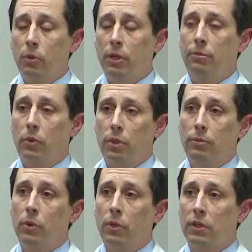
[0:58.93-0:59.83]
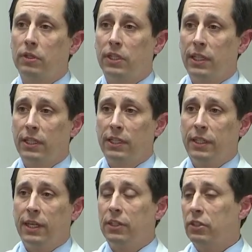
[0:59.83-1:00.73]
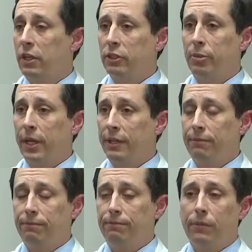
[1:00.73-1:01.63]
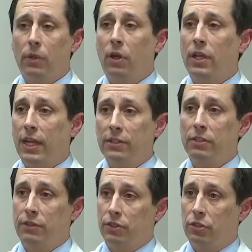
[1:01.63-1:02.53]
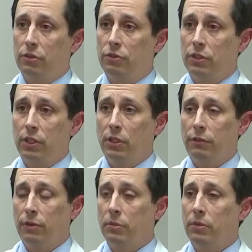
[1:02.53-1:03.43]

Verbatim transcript: and more and more and it's caused by you know, all kinds of issues, you know, from